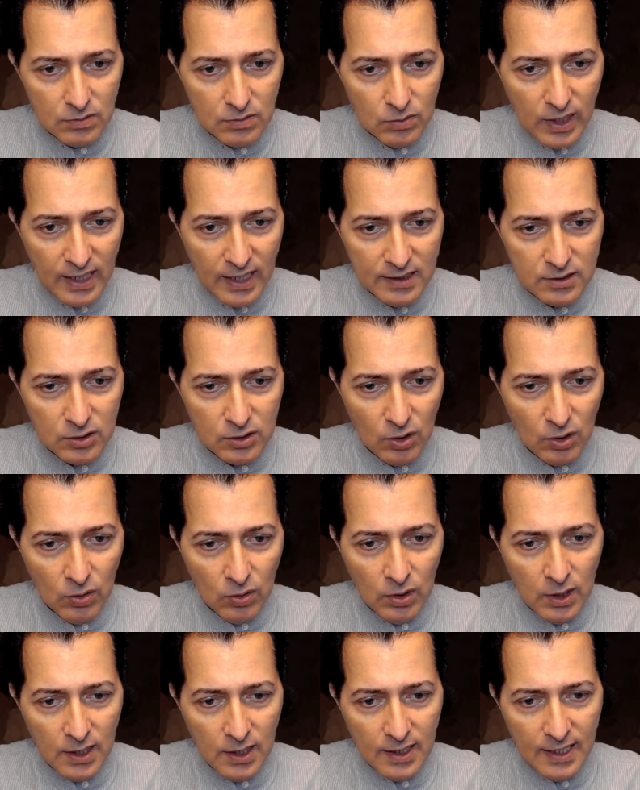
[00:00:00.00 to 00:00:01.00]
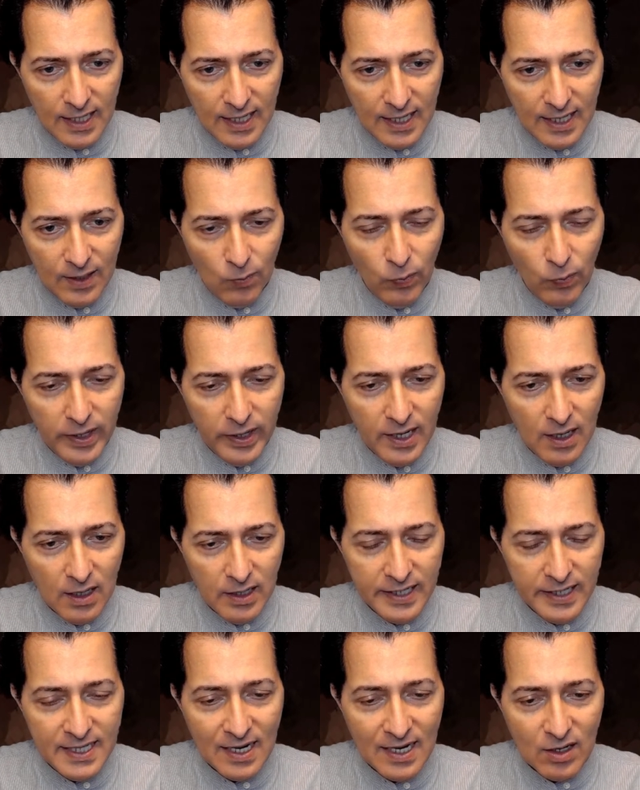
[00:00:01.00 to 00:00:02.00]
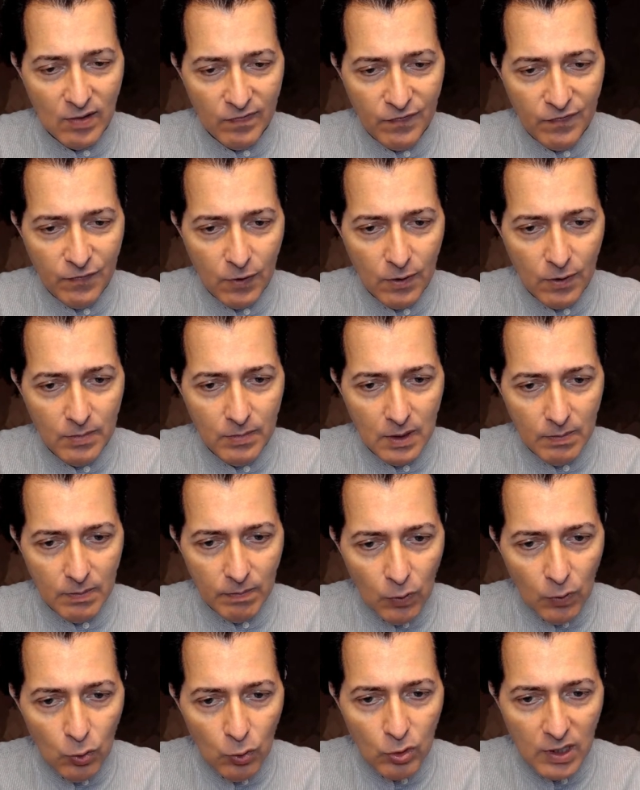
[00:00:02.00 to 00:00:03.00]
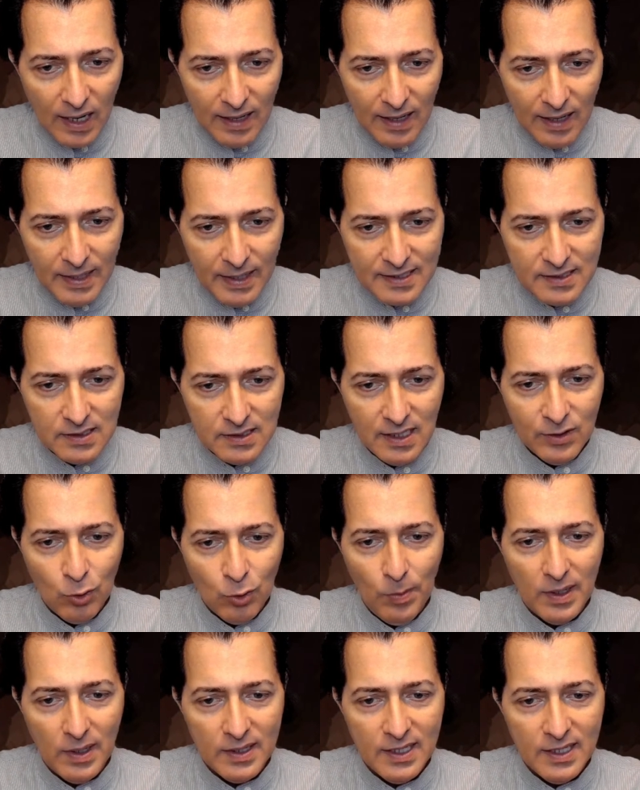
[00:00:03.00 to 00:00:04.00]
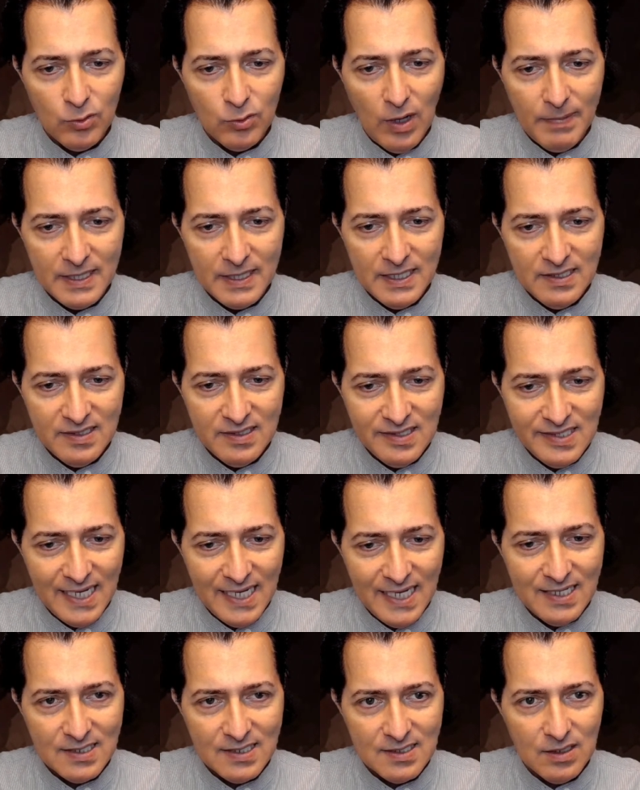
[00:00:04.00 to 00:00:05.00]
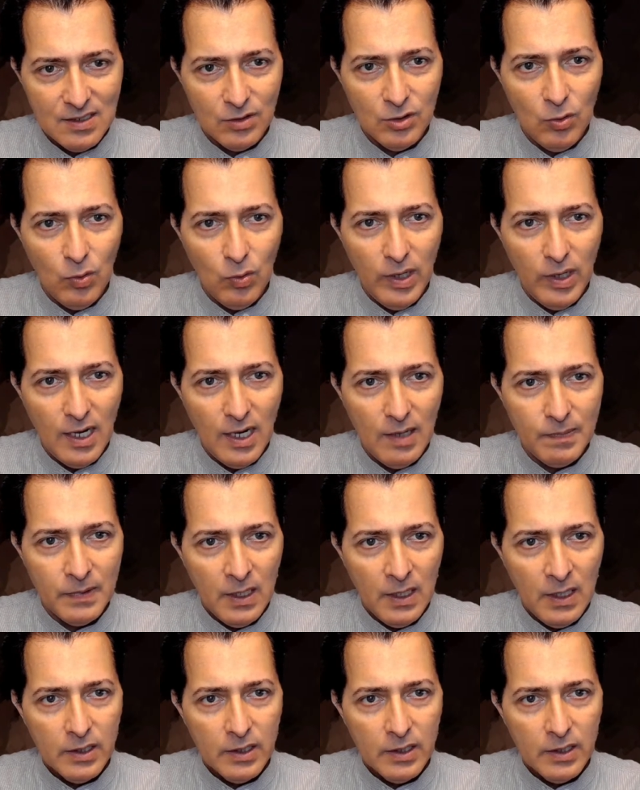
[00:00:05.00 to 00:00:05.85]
Okay, so we are in a confirmed blue climate. A normal thing to happen is 6 on the way up.